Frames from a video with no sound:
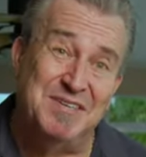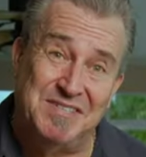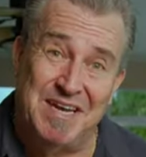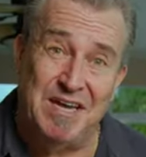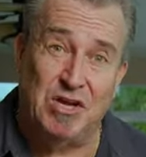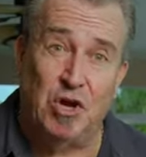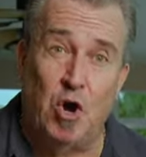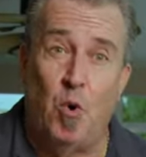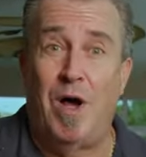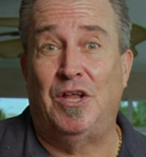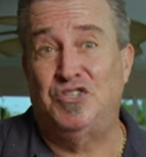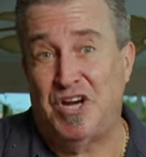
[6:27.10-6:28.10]
Mesquite can go
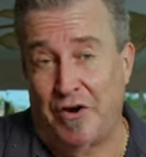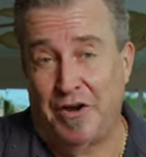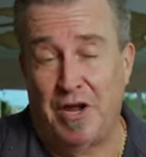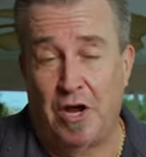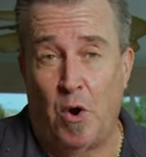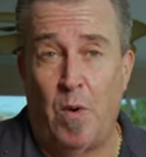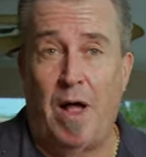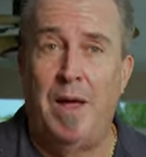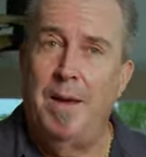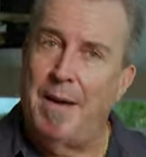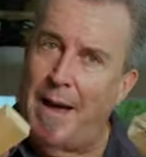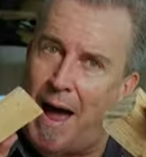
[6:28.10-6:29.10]
well, cherry can go
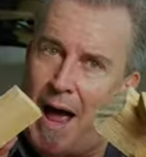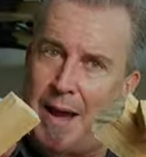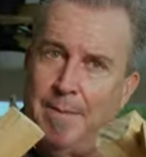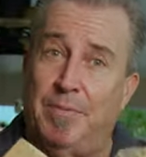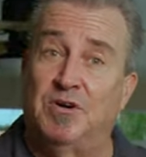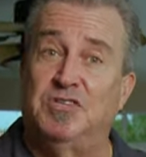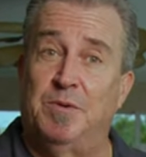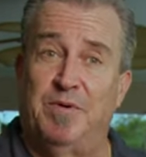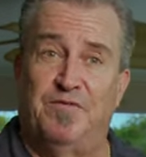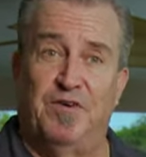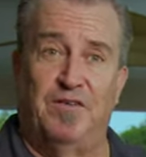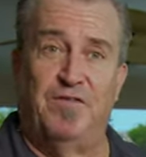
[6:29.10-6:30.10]
well. I personally
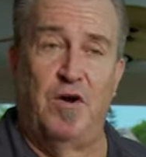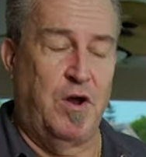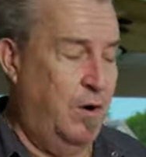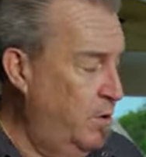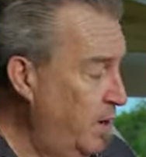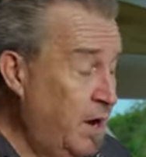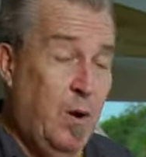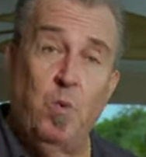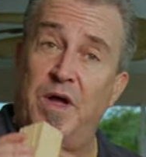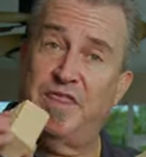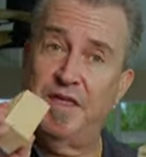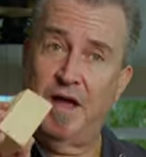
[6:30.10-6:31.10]
prefer Fogo
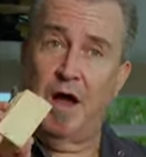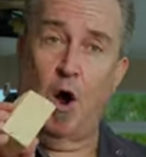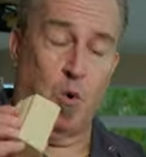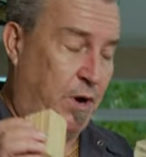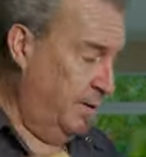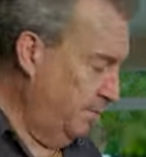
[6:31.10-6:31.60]
with oak.